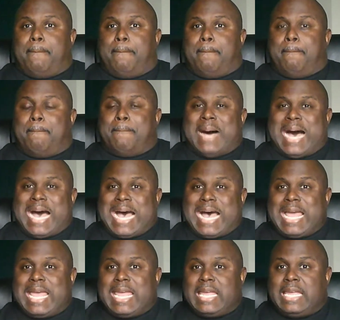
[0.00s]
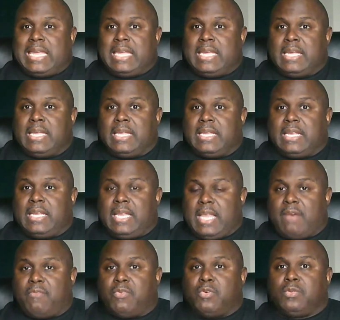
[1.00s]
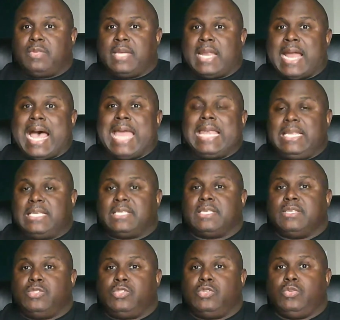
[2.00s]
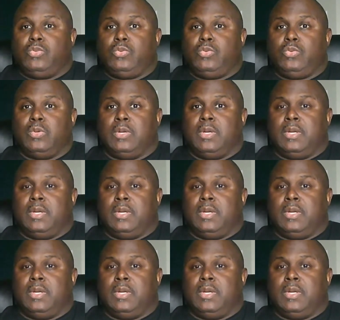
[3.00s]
My level that I listen to